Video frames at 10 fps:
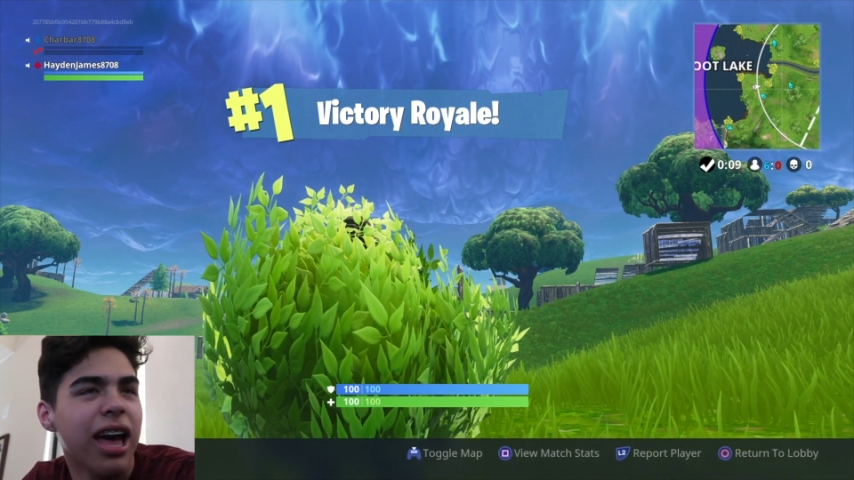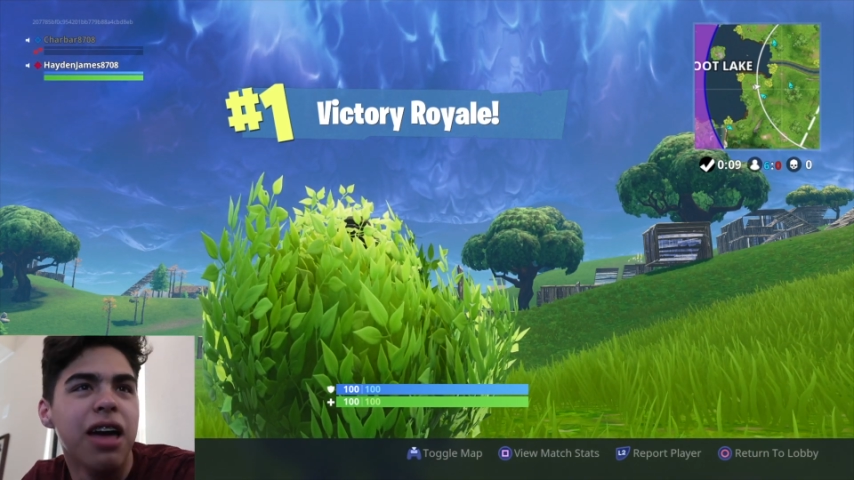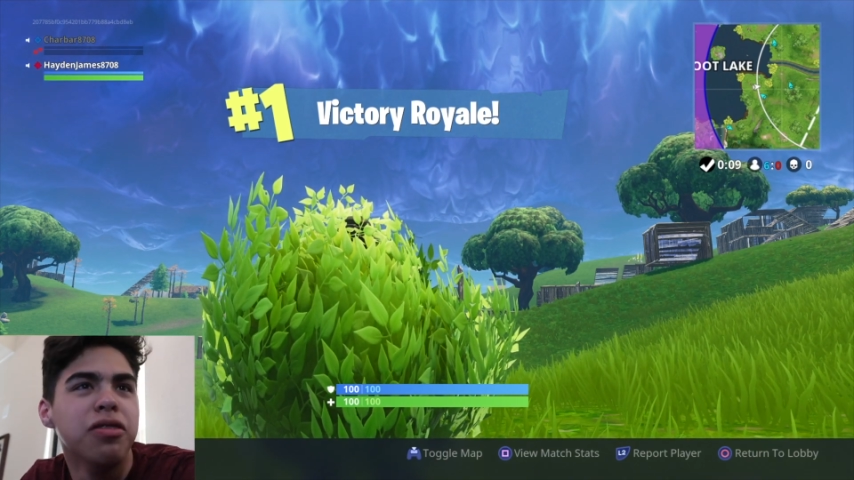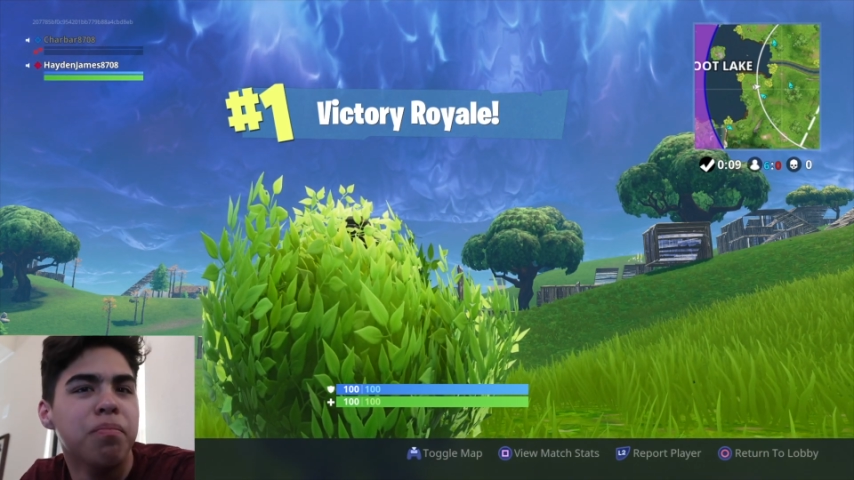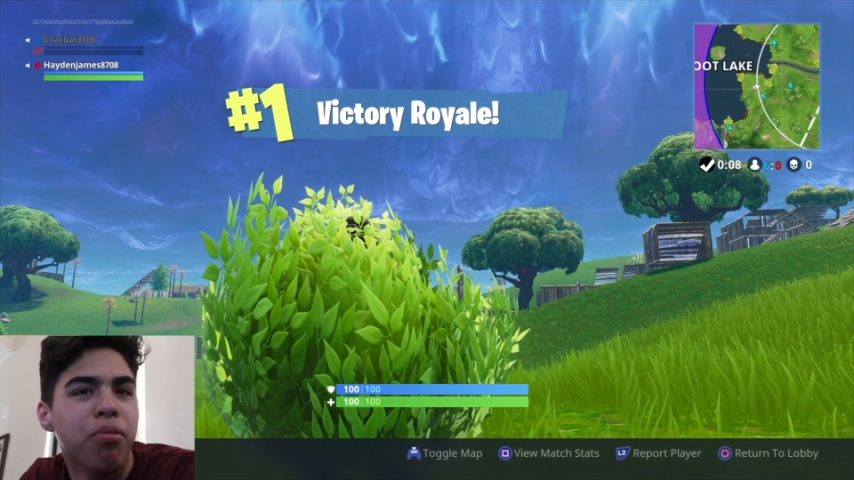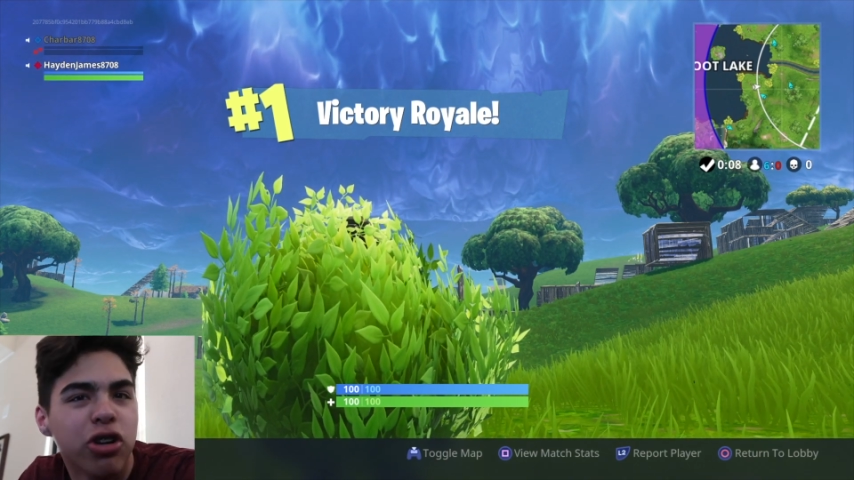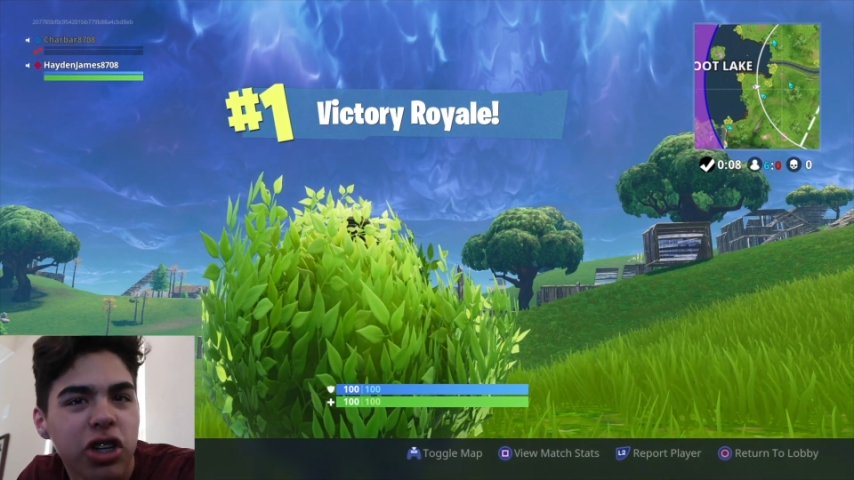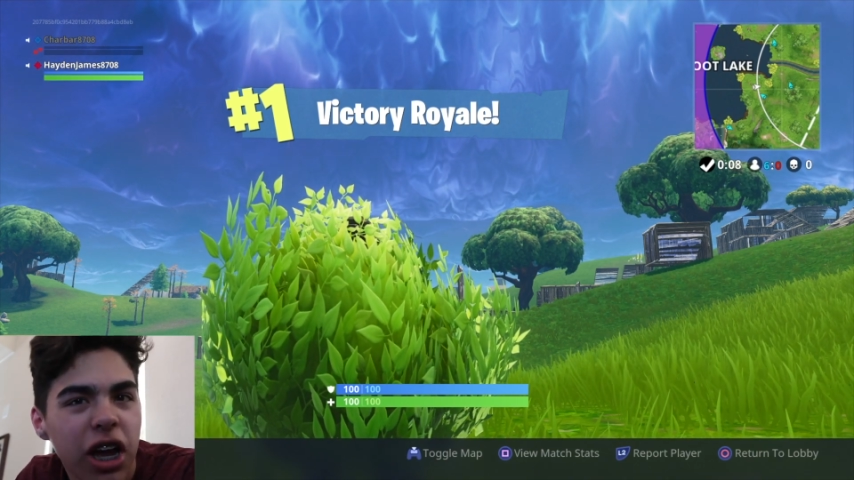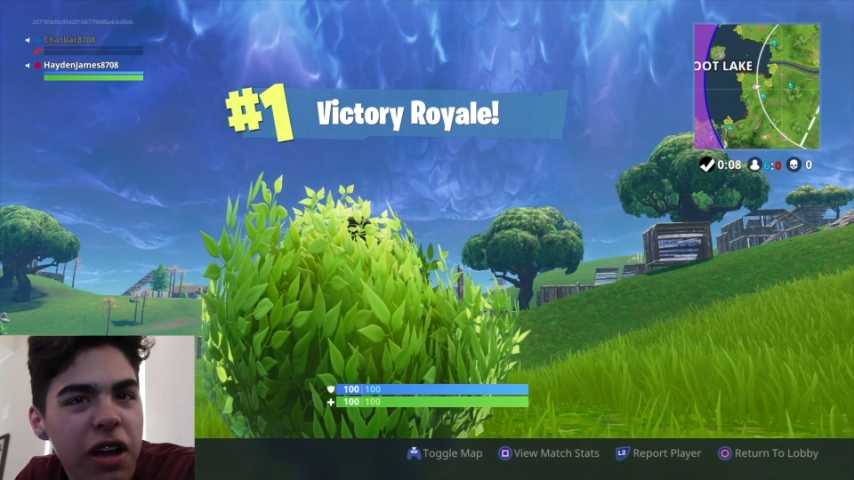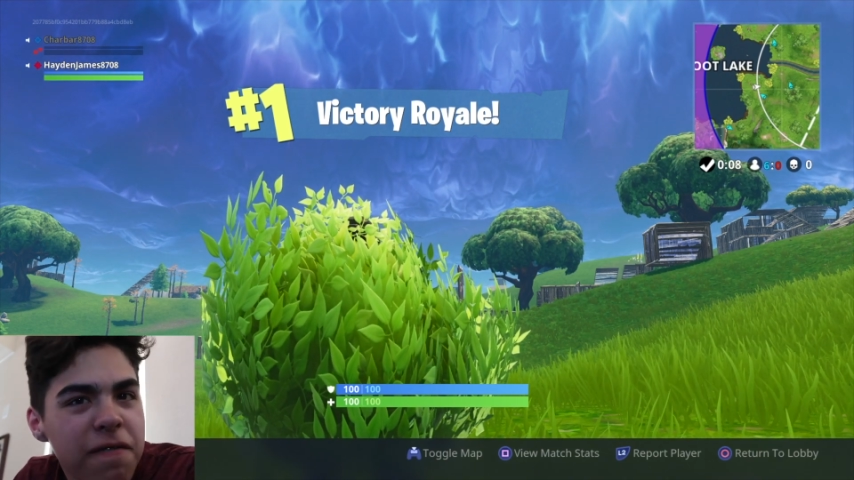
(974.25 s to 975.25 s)
and the Bush
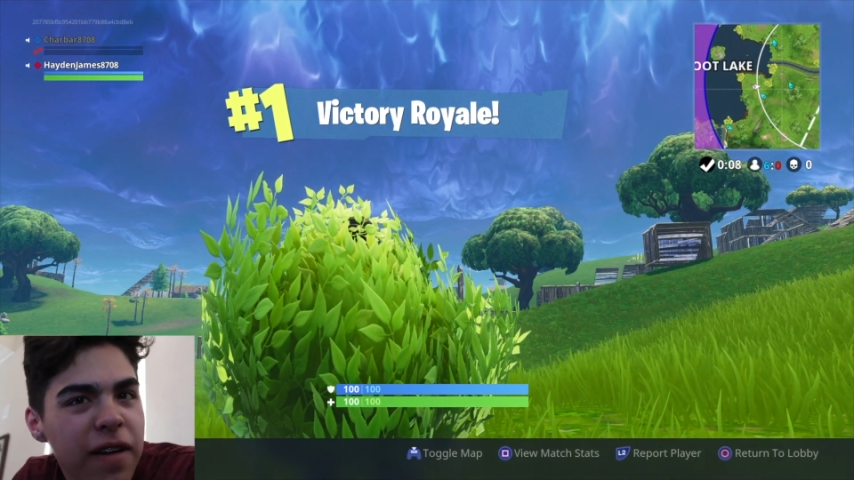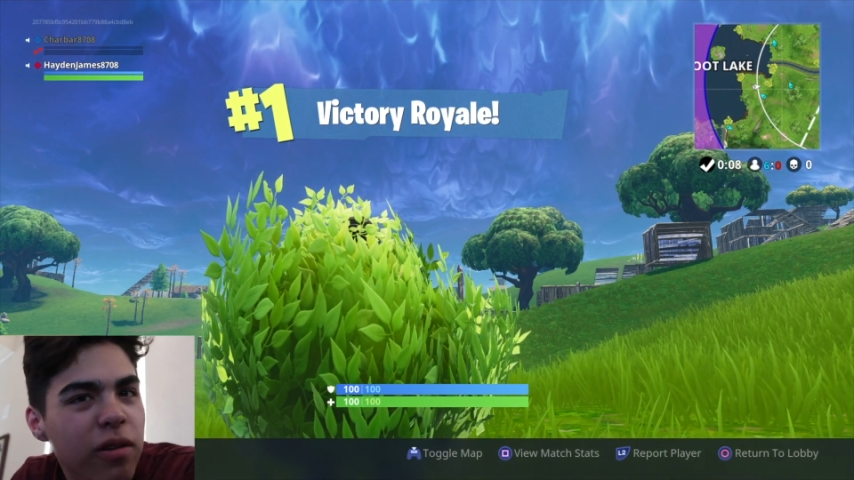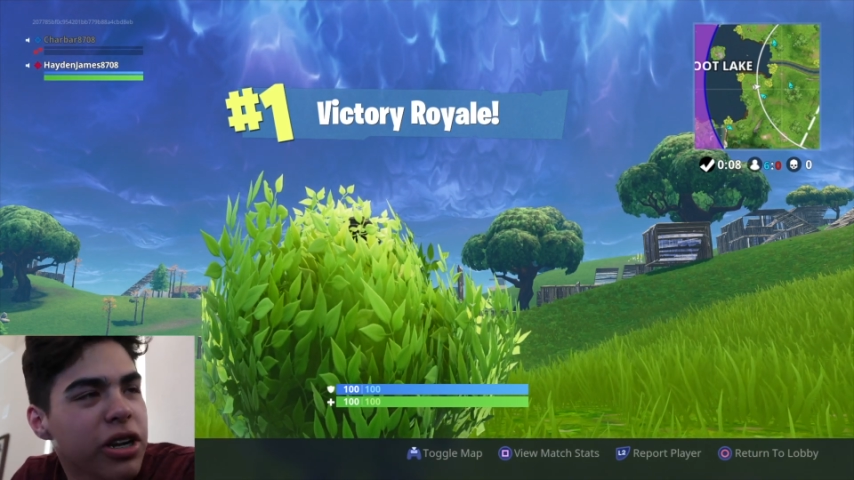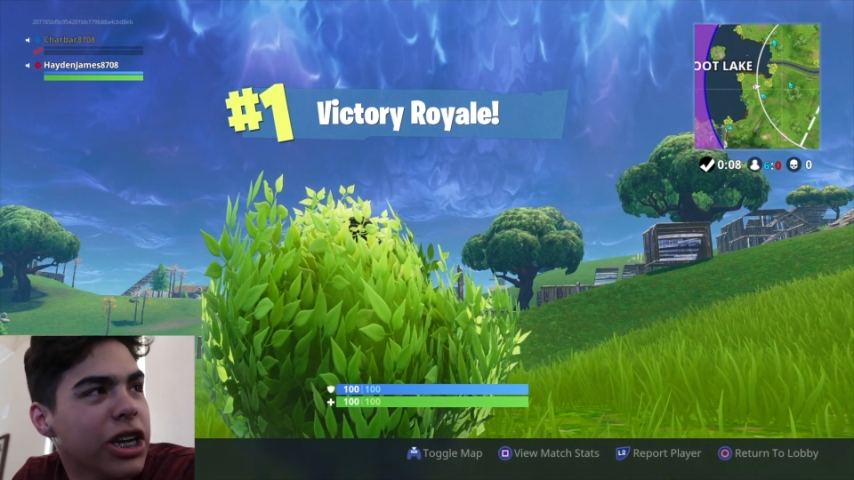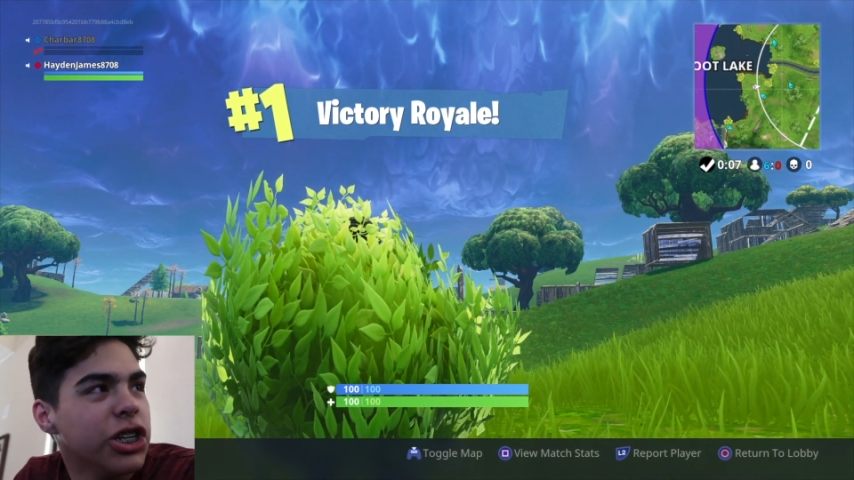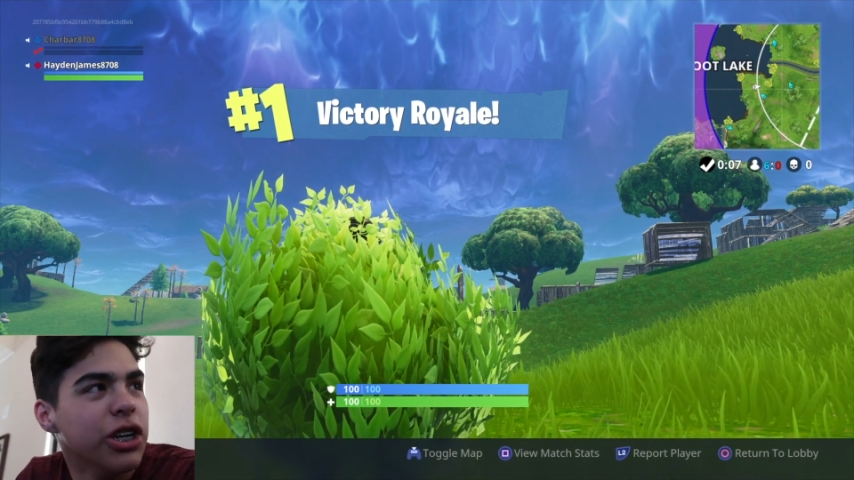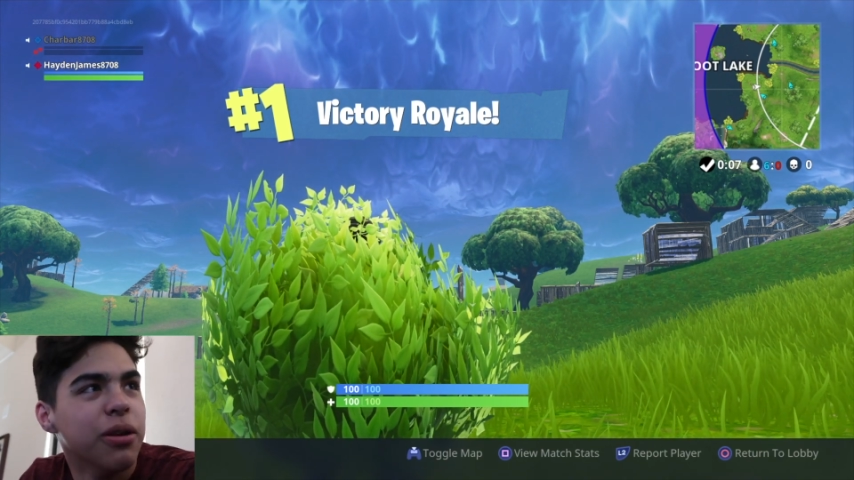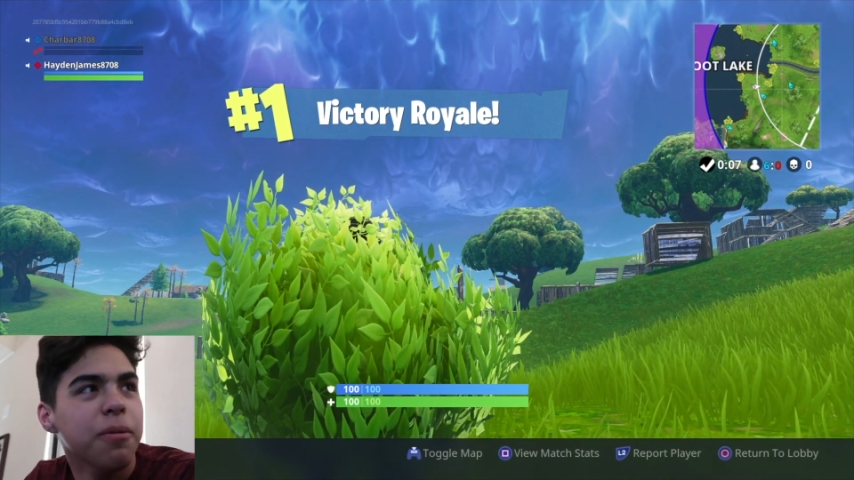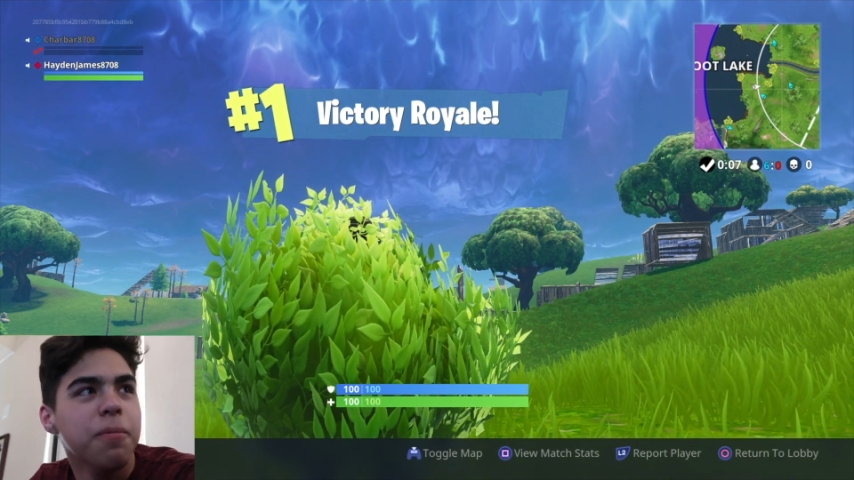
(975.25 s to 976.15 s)
Foundation.